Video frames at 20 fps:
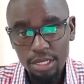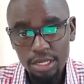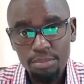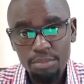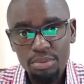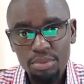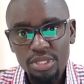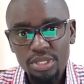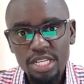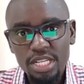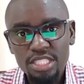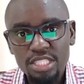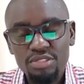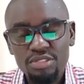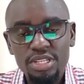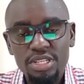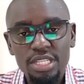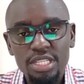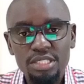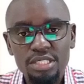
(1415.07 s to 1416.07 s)
important
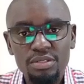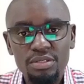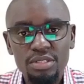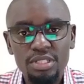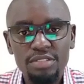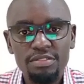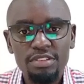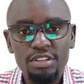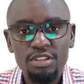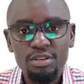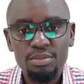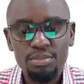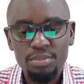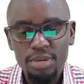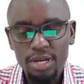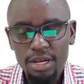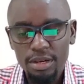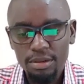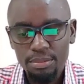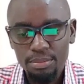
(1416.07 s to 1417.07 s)
strategy to develop
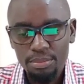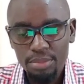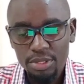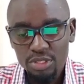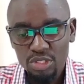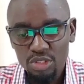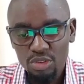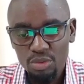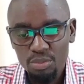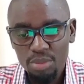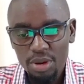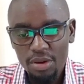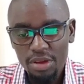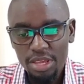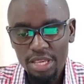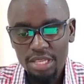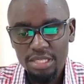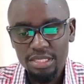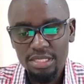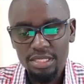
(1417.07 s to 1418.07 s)
personal power
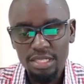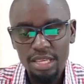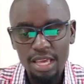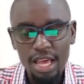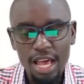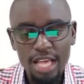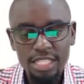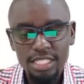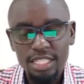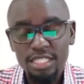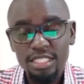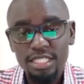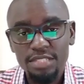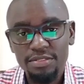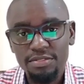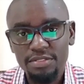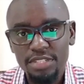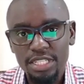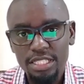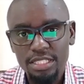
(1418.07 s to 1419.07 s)
is
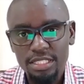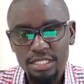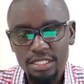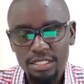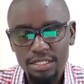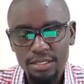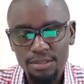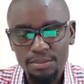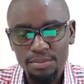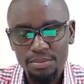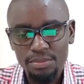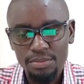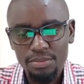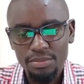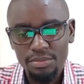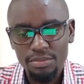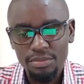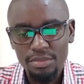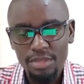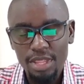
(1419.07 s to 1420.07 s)
assertiveness.
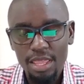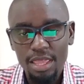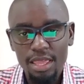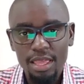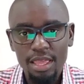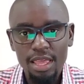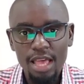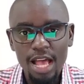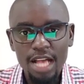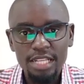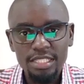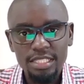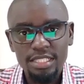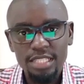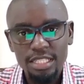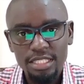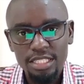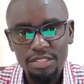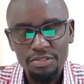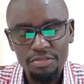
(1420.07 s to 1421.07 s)

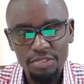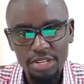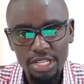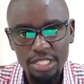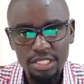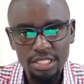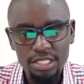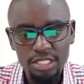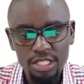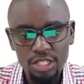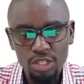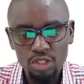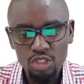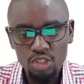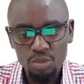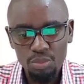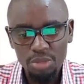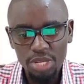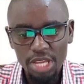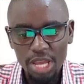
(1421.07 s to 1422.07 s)
Assertiveness, you
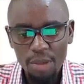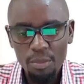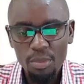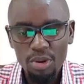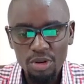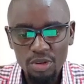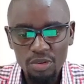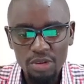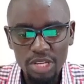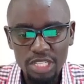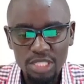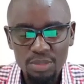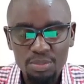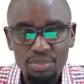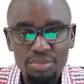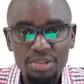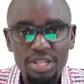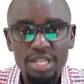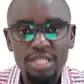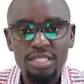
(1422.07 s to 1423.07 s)
should be able to
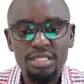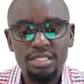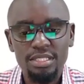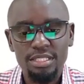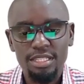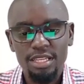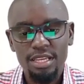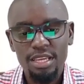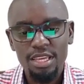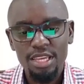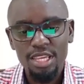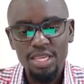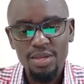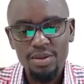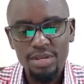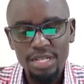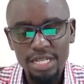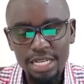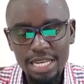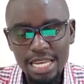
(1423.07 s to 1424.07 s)
express
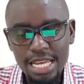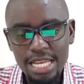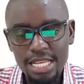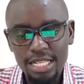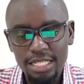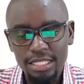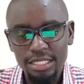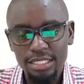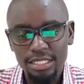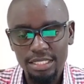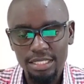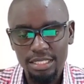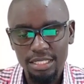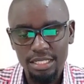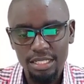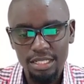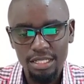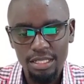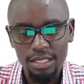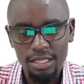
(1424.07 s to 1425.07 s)
your
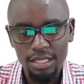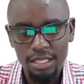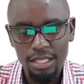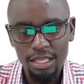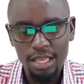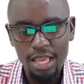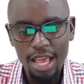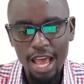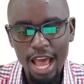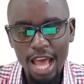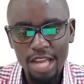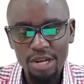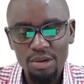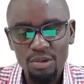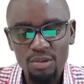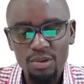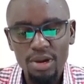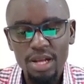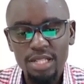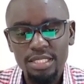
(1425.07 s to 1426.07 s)
needs and
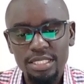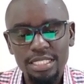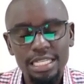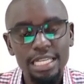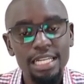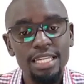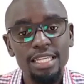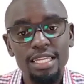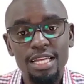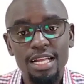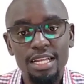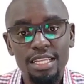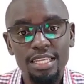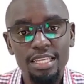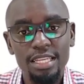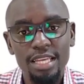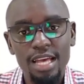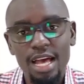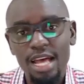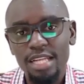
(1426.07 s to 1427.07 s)
wants
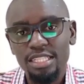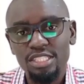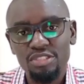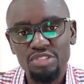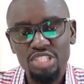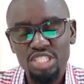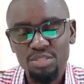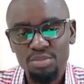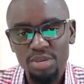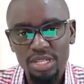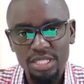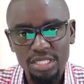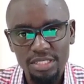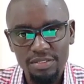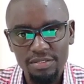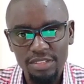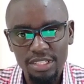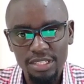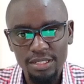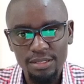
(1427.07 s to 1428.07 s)
clearly and
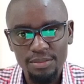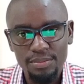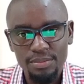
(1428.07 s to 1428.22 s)
respectively.